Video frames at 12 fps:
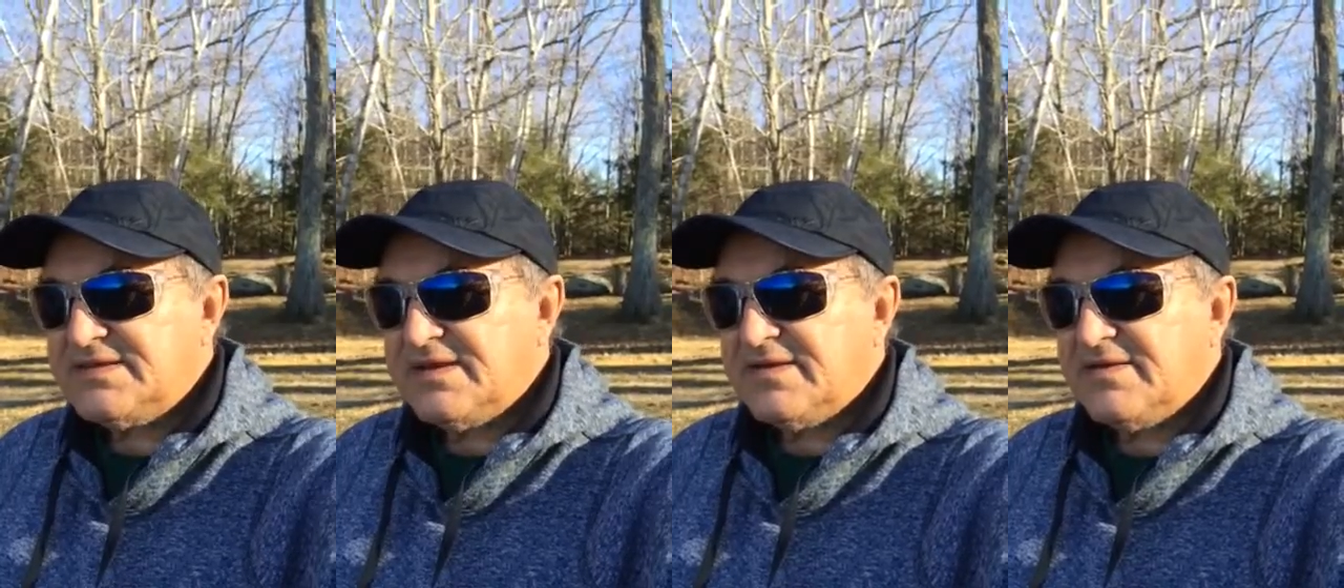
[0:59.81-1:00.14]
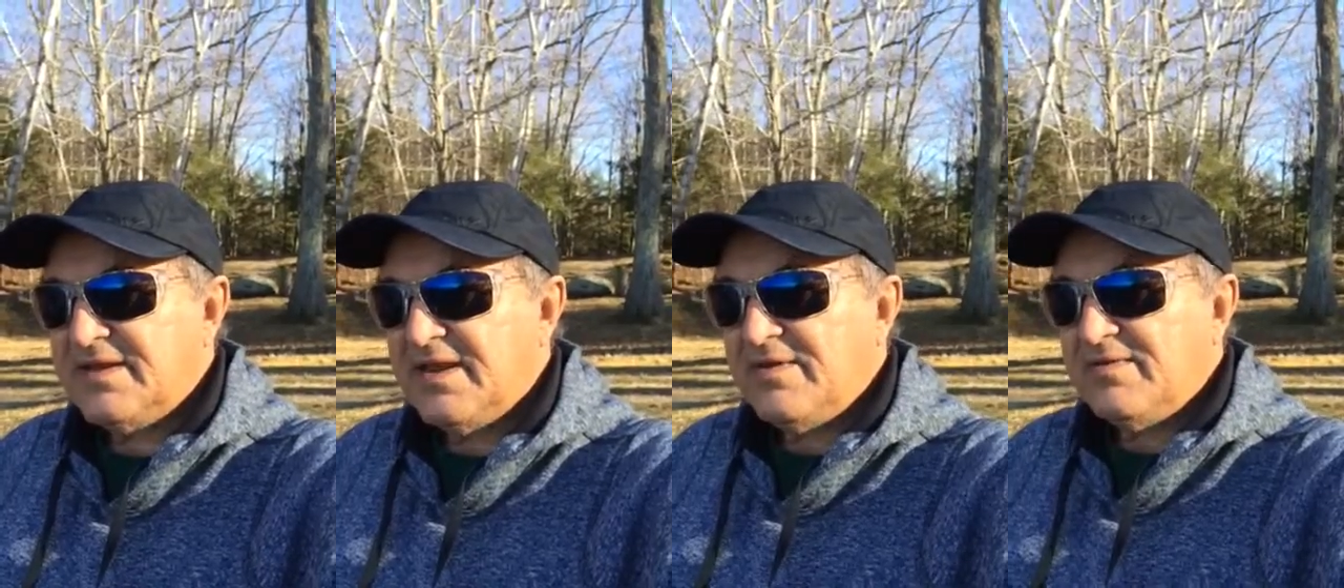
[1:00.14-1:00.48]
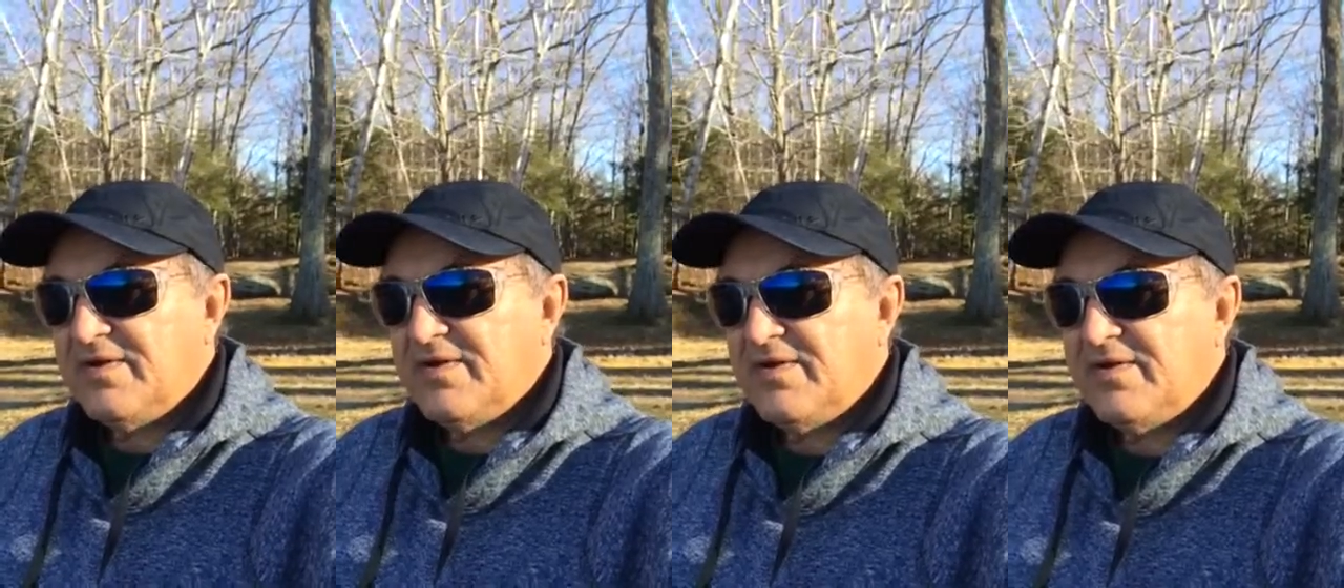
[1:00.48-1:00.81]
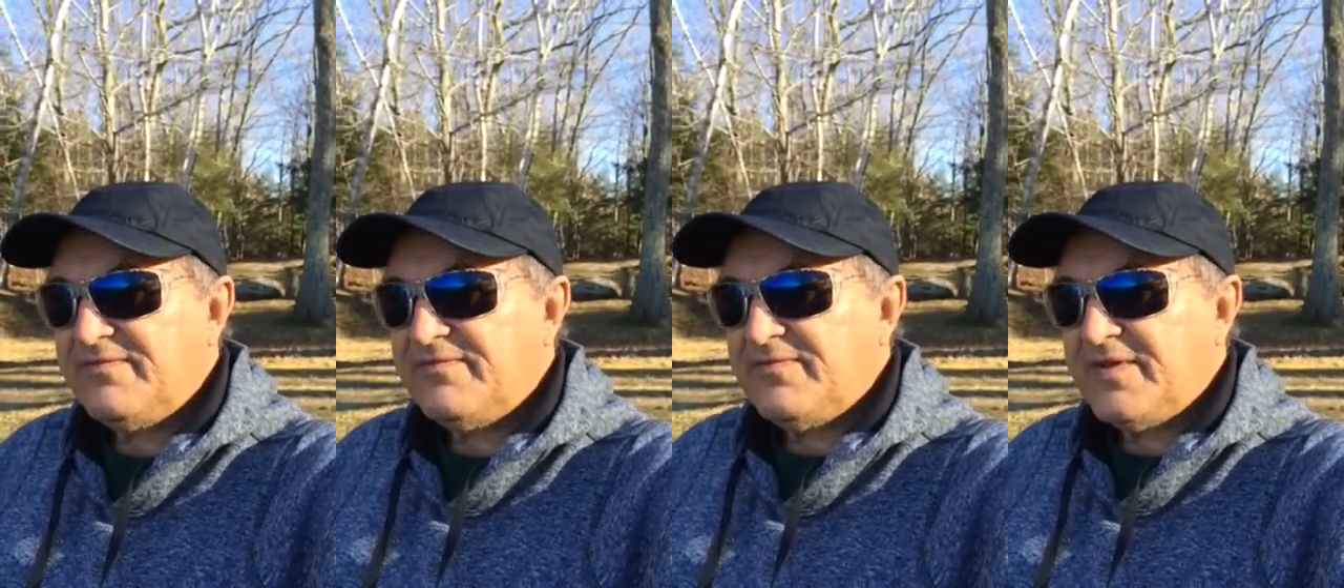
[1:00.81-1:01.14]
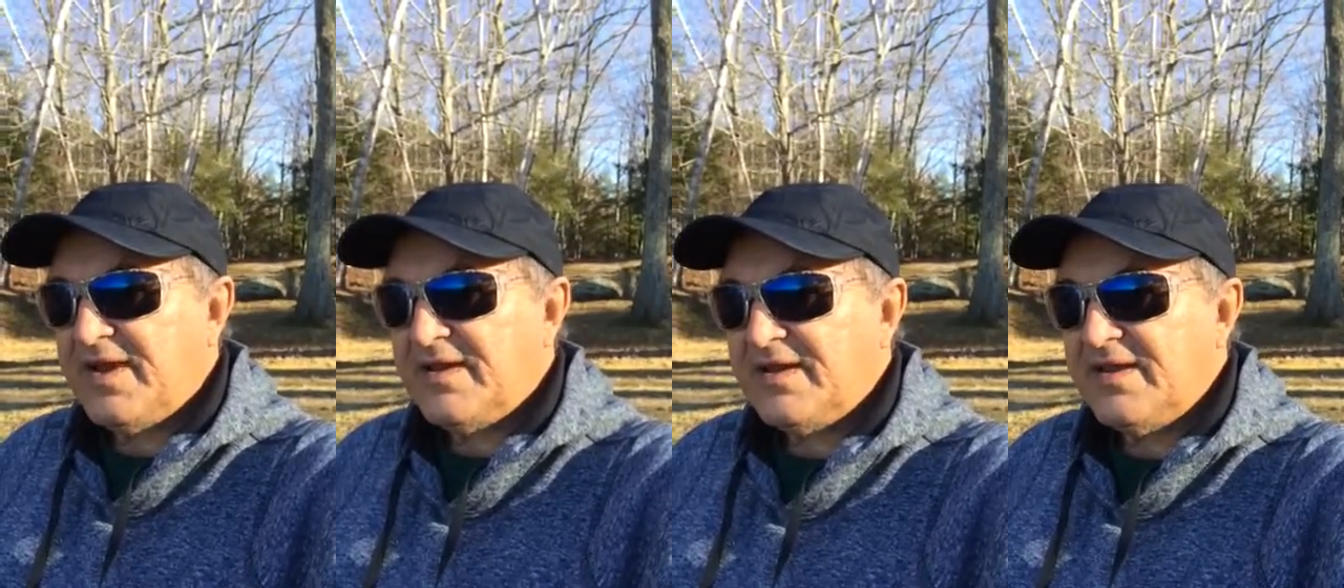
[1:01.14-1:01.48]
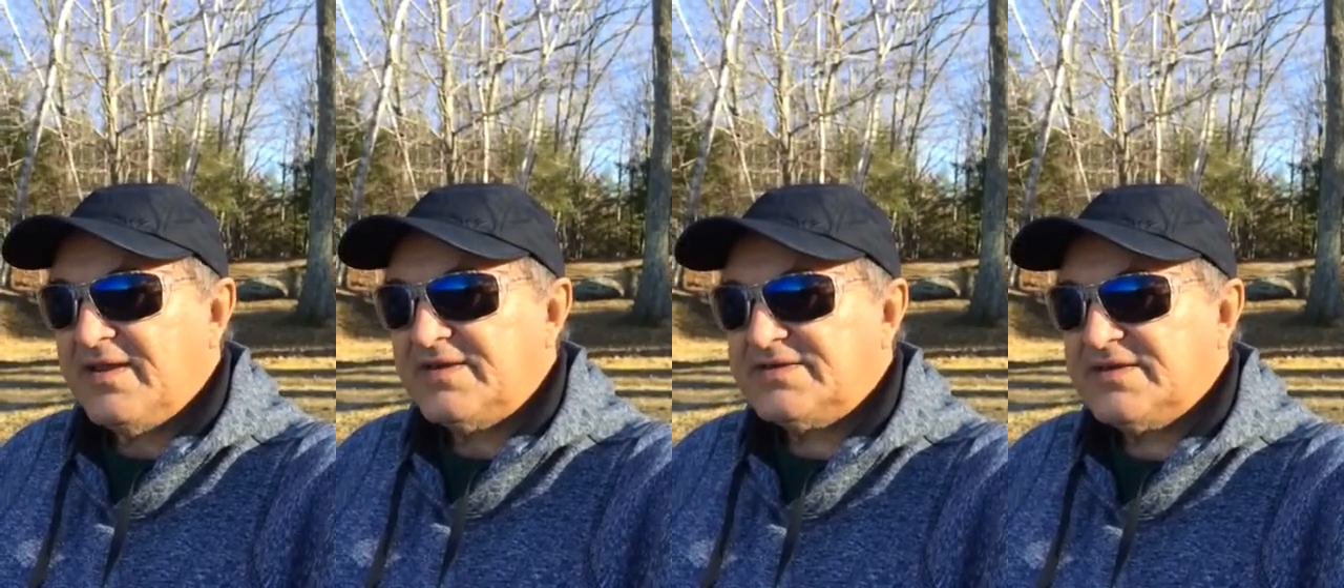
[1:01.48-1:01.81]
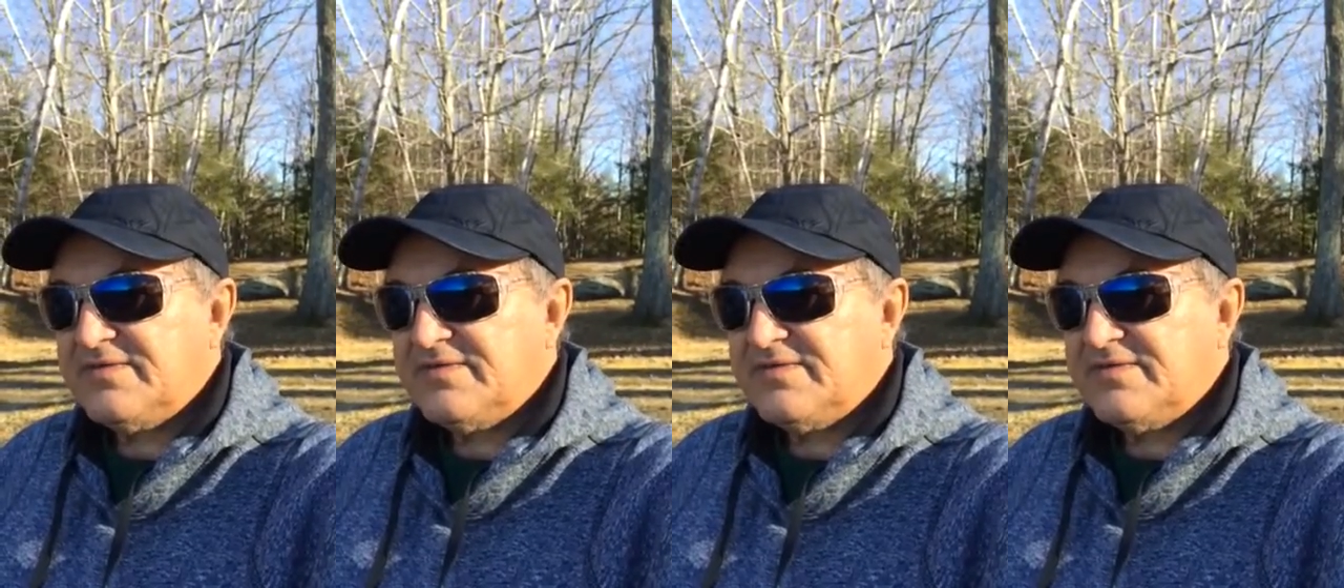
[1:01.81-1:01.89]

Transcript: Saturday went off without a hitch,